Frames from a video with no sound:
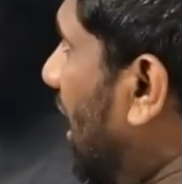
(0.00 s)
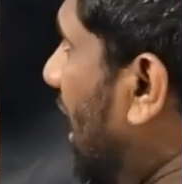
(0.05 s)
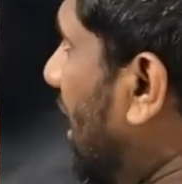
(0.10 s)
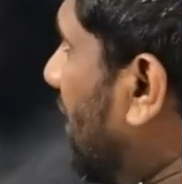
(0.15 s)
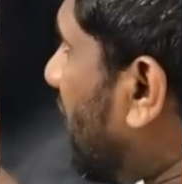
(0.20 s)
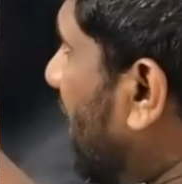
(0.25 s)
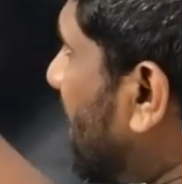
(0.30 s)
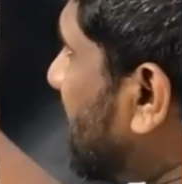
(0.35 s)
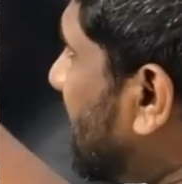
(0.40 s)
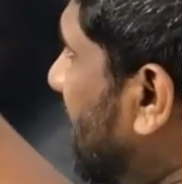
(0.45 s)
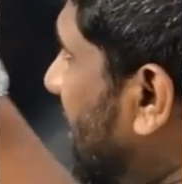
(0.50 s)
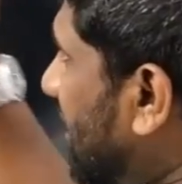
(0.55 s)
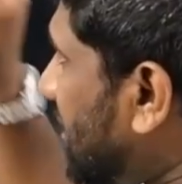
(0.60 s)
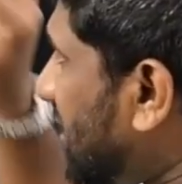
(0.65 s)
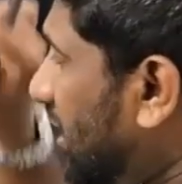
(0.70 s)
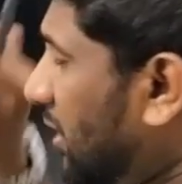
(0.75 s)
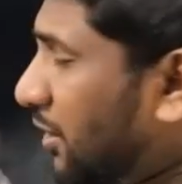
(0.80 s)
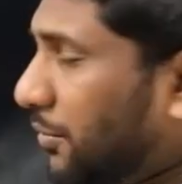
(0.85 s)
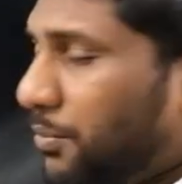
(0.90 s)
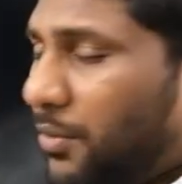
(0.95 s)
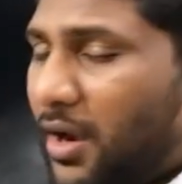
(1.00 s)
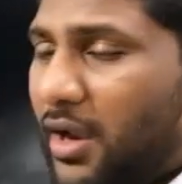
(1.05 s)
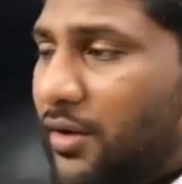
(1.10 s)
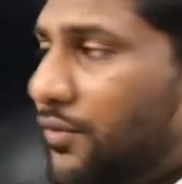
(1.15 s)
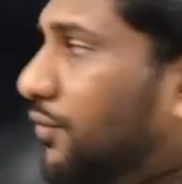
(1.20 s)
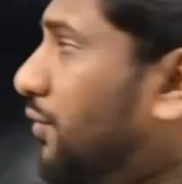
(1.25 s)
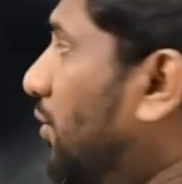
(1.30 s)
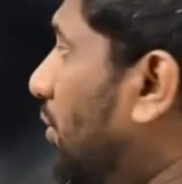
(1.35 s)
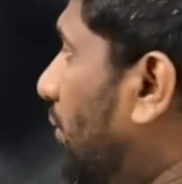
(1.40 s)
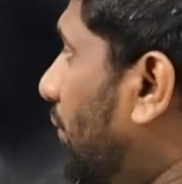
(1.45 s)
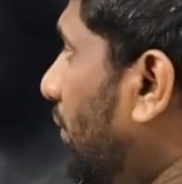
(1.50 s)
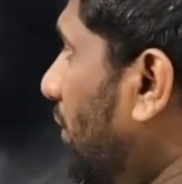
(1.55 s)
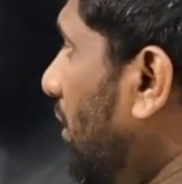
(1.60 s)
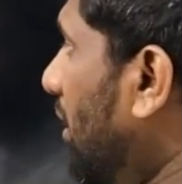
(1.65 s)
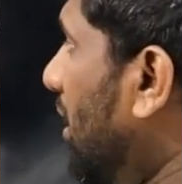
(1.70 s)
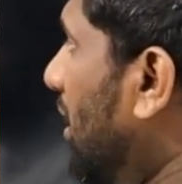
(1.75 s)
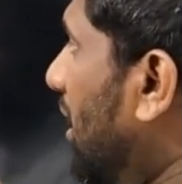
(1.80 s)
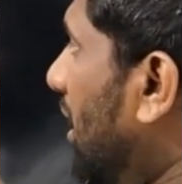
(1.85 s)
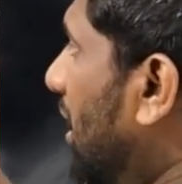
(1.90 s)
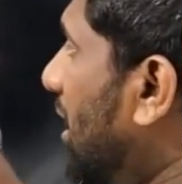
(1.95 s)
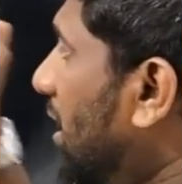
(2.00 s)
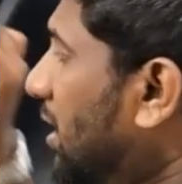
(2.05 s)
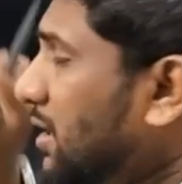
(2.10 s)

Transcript: Likewise, here 0.44,